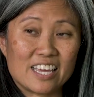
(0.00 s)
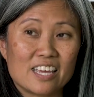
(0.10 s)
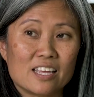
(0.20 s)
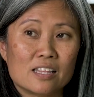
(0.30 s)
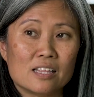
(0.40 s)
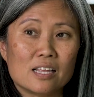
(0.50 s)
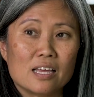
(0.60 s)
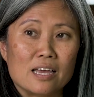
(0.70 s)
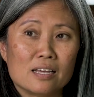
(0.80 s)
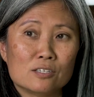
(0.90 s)
And
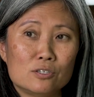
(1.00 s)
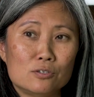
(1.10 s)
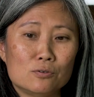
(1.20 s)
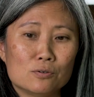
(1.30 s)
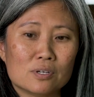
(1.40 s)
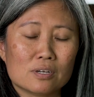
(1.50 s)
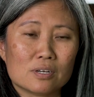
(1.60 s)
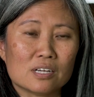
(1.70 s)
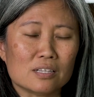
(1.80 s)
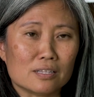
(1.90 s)
as you
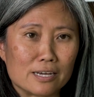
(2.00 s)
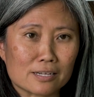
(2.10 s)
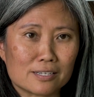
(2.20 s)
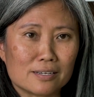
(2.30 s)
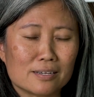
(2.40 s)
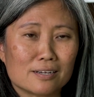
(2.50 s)
collect